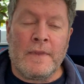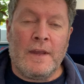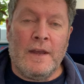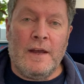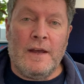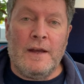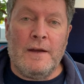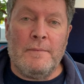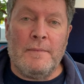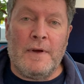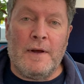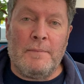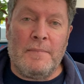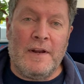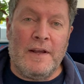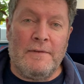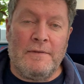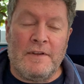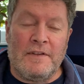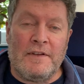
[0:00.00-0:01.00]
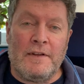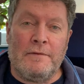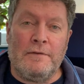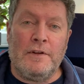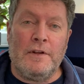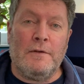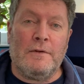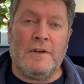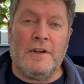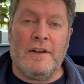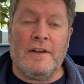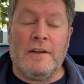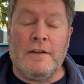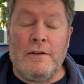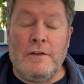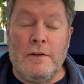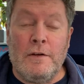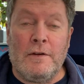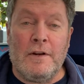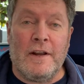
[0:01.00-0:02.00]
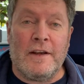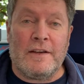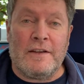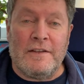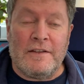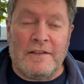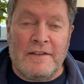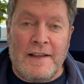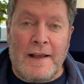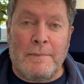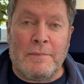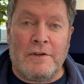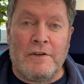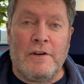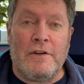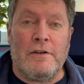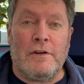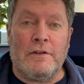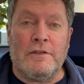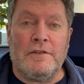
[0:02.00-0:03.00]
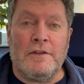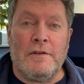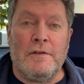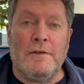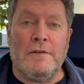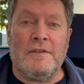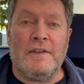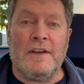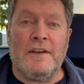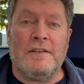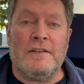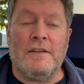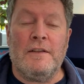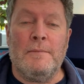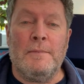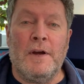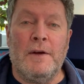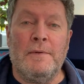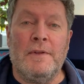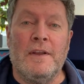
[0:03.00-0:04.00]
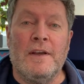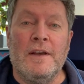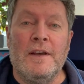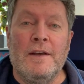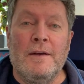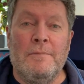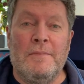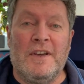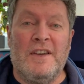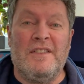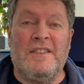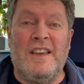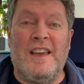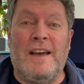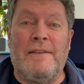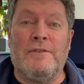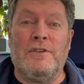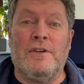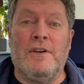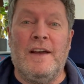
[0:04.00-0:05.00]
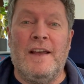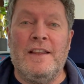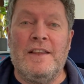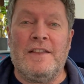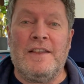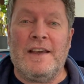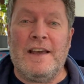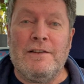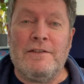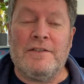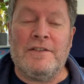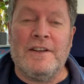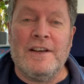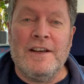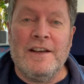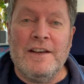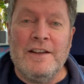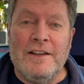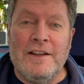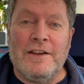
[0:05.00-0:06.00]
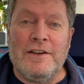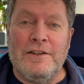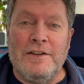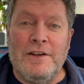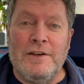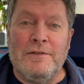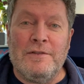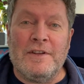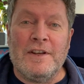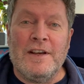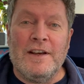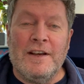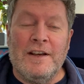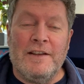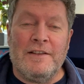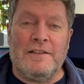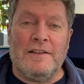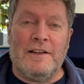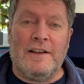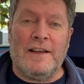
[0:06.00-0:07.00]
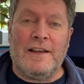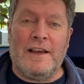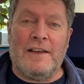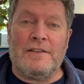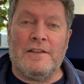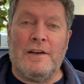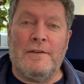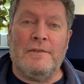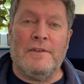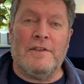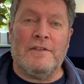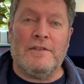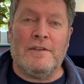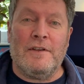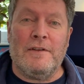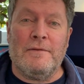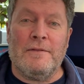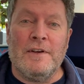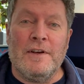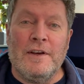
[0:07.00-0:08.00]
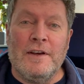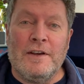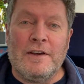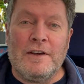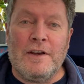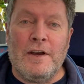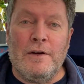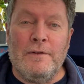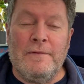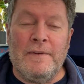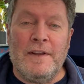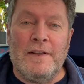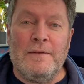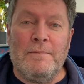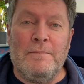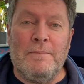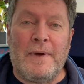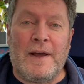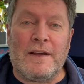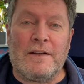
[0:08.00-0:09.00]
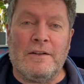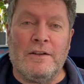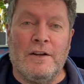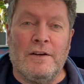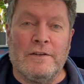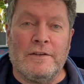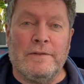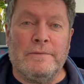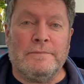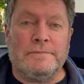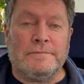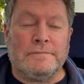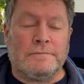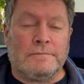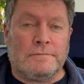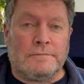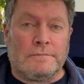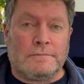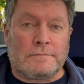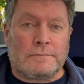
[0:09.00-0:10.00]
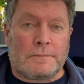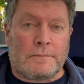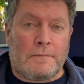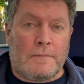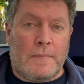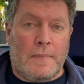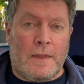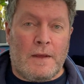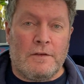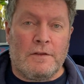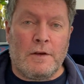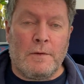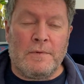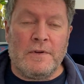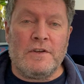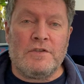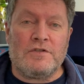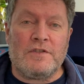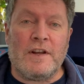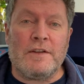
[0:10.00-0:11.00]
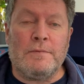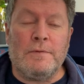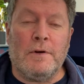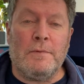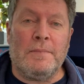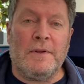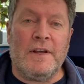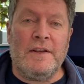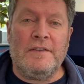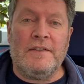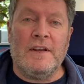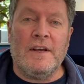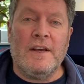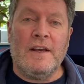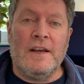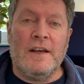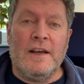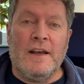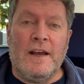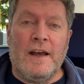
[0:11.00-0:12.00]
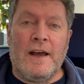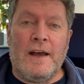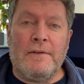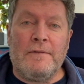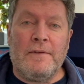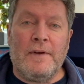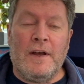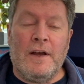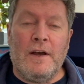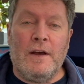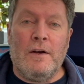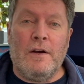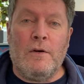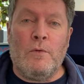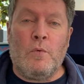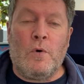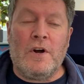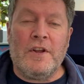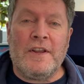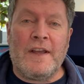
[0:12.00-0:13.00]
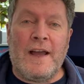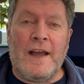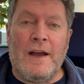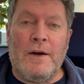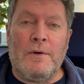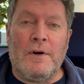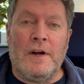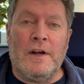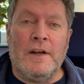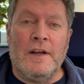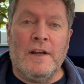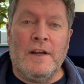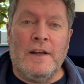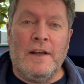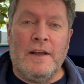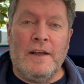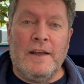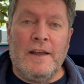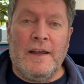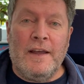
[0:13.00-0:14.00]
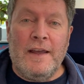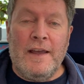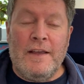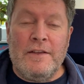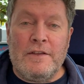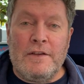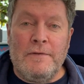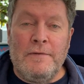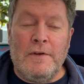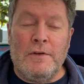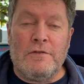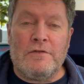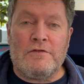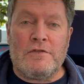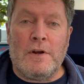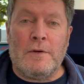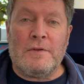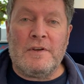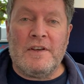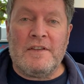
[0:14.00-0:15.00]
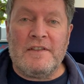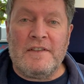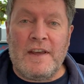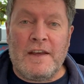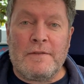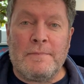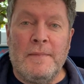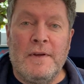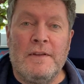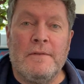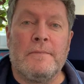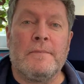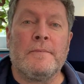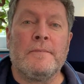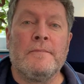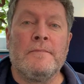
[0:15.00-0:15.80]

I believe the Civil Nuclear Constabulary are also using it at the moment because they haven't got anything else they can use until they get over the sort of COVID backlog. So British Transport Police have a 1 hour interview stroke assessment